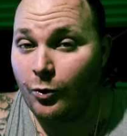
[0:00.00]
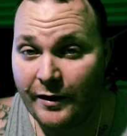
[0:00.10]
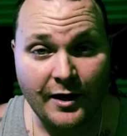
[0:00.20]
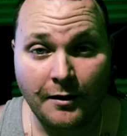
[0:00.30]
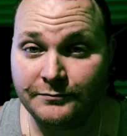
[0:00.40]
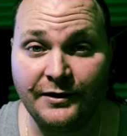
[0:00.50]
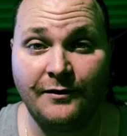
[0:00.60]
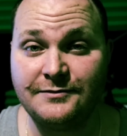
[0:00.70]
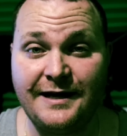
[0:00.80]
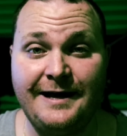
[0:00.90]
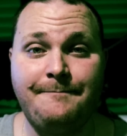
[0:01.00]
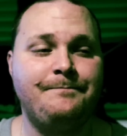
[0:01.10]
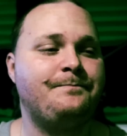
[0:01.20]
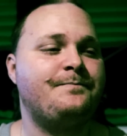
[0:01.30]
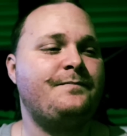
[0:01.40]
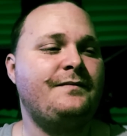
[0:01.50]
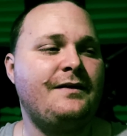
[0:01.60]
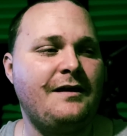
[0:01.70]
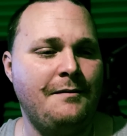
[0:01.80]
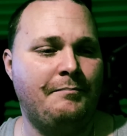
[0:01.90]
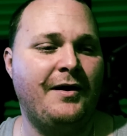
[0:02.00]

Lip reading: the way up. You know what I'm saying?